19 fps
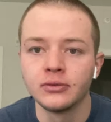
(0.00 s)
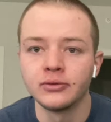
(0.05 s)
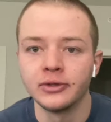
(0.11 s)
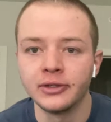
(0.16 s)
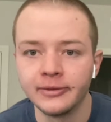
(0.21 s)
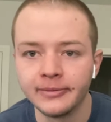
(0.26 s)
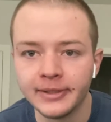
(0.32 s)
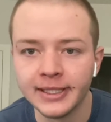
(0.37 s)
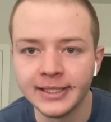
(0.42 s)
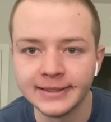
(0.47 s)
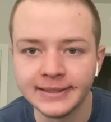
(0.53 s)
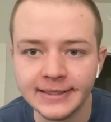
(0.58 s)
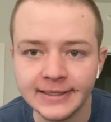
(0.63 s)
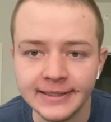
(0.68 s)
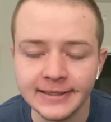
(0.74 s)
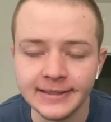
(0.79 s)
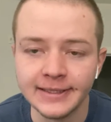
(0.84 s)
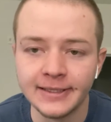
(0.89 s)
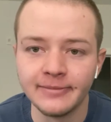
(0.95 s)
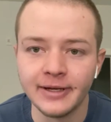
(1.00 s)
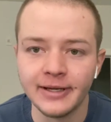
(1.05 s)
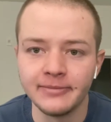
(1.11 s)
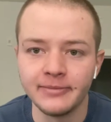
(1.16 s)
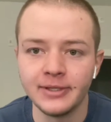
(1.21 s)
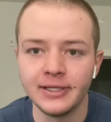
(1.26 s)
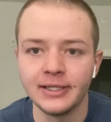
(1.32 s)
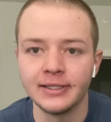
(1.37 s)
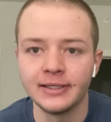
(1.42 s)
What up guys, this is
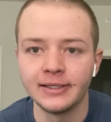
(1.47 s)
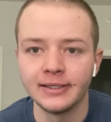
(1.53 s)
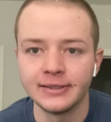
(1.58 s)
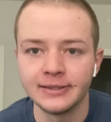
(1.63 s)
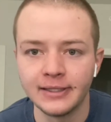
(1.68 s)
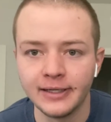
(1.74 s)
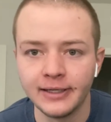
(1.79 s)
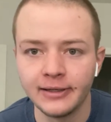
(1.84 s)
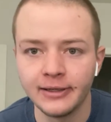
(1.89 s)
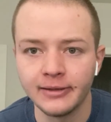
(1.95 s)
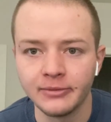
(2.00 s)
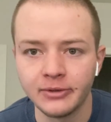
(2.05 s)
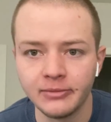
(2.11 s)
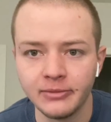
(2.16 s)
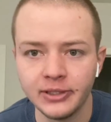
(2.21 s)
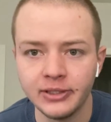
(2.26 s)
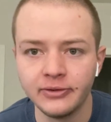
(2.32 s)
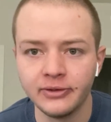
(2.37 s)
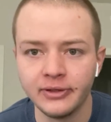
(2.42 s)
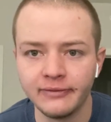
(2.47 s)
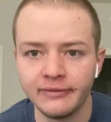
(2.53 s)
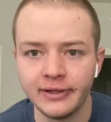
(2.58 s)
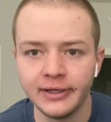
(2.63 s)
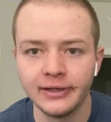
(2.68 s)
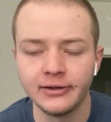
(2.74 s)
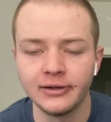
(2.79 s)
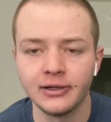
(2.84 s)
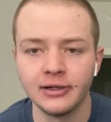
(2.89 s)
Sidamite and today I'm going to be doing a
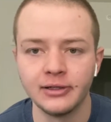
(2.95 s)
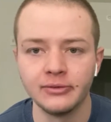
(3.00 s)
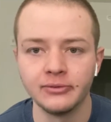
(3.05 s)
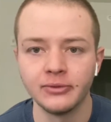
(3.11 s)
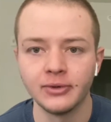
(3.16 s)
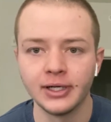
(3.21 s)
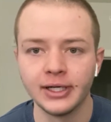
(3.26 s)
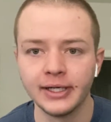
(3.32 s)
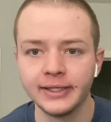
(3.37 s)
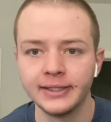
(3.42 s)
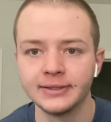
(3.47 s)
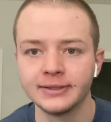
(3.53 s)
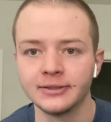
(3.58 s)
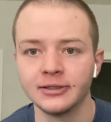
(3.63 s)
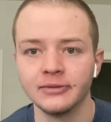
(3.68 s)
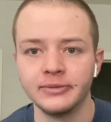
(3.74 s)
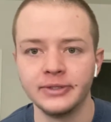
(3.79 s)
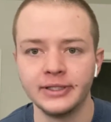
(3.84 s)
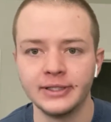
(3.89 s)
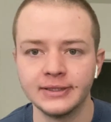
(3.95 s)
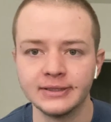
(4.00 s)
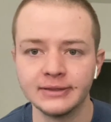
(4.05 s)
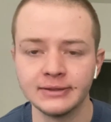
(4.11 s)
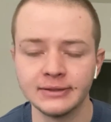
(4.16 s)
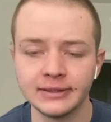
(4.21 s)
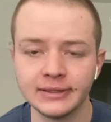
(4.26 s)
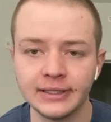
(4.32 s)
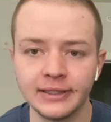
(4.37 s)
video on why Serbians
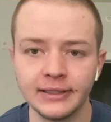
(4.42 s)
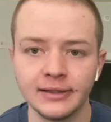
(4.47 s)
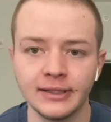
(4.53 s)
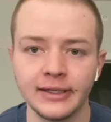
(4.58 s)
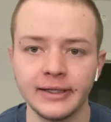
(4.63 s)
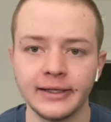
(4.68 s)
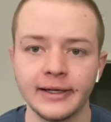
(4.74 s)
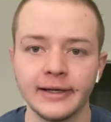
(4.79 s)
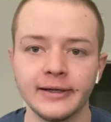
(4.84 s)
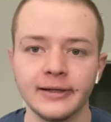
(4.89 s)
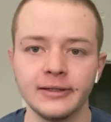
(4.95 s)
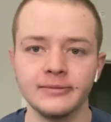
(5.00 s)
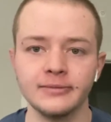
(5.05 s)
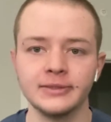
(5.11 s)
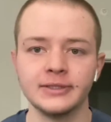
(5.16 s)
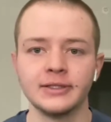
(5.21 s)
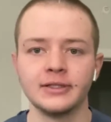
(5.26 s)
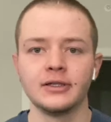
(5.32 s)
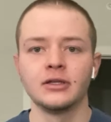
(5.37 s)
sing like Arabs.